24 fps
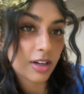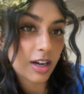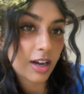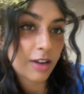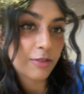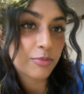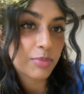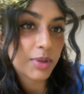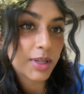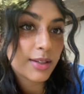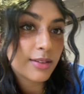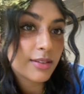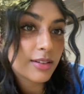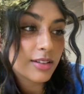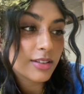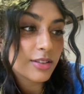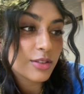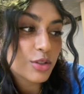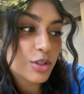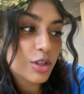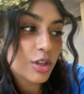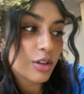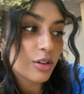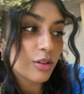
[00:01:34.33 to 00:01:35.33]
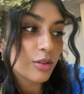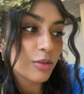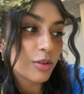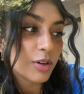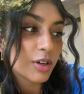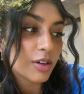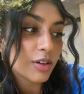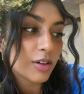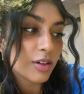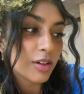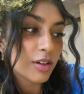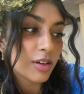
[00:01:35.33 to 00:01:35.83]
I've been
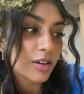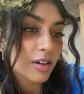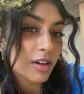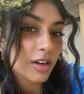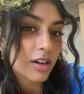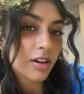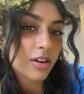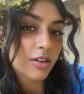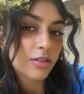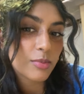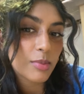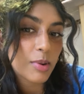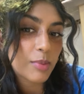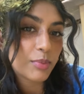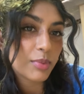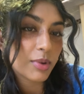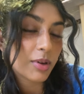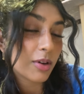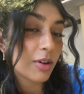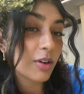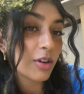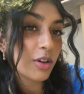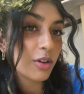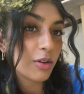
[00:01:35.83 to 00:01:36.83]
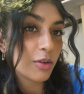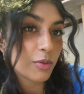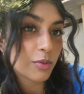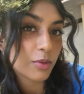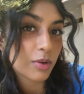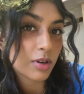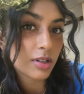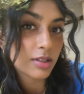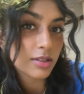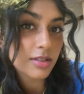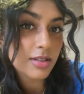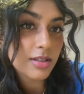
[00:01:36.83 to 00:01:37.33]
to, I can't remember who it
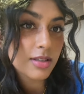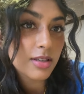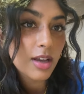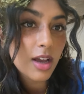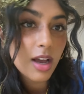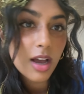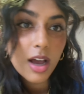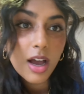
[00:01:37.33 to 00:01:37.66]
was,